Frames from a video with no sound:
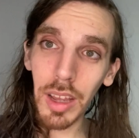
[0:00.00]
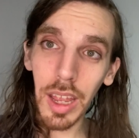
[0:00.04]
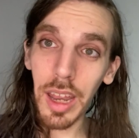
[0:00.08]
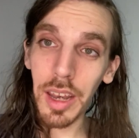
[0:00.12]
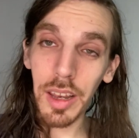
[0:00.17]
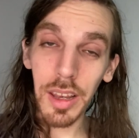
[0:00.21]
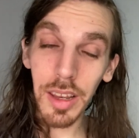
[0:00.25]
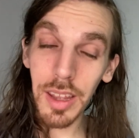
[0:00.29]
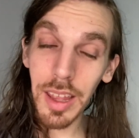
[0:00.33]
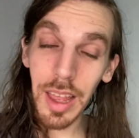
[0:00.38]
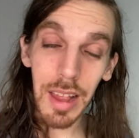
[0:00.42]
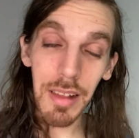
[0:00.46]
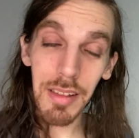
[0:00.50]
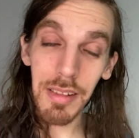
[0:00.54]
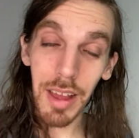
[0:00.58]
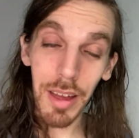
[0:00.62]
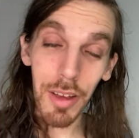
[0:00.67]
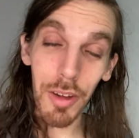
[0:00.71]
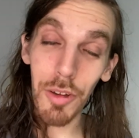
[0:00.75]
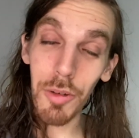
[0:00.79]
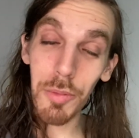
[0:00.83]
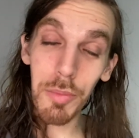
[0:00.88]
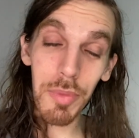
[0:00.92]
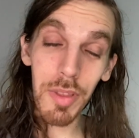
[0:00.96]
And yes, I
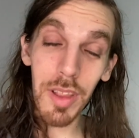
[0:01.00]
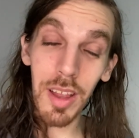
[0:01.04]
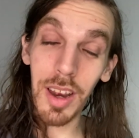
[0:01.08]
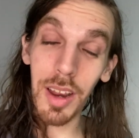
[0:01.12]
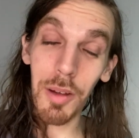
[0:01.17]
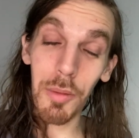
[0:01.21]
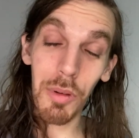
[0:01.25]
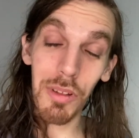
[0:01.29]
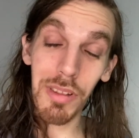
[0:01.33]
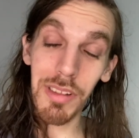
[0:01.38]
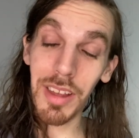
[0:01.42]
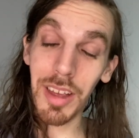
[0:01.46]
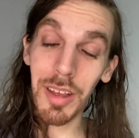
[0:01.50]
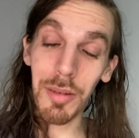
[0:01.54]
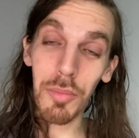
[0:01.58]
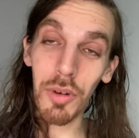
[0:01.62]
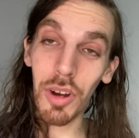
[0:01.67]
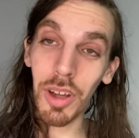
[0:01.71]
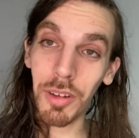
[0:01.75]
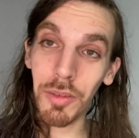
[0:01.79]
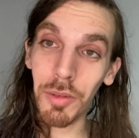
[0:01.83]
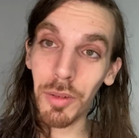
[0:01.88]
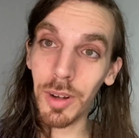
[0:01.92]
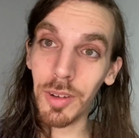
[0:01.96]
hope that I will stay
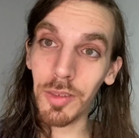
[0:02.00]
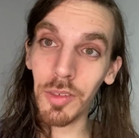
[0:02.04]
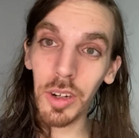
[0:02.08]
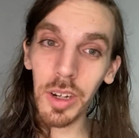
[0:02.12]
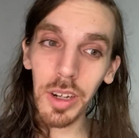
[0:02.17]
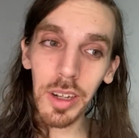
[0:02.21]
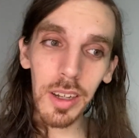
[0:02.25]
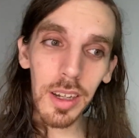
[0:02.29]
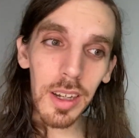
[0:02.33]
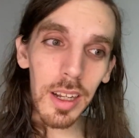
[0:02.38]
abroad forever.